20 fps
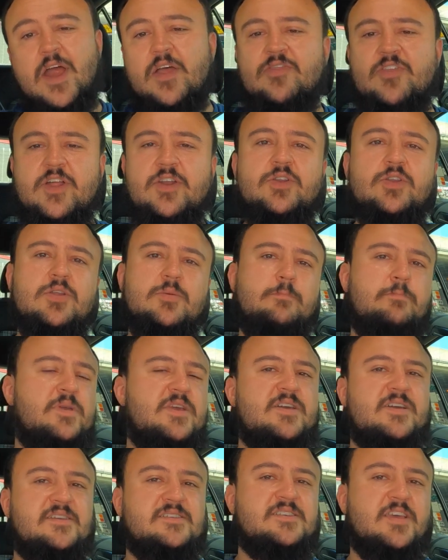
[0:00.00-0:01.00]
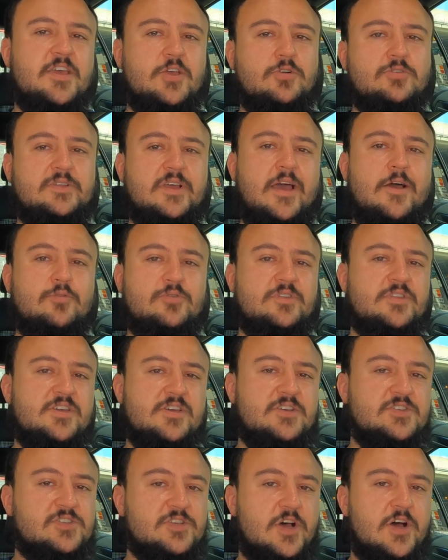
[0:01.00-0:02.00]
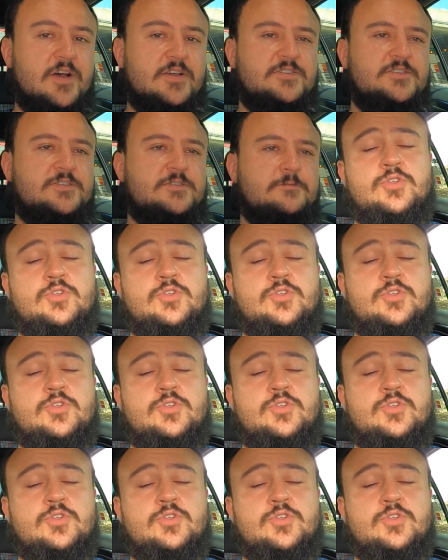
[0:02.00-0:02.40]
and then be exhaled out the exhaust.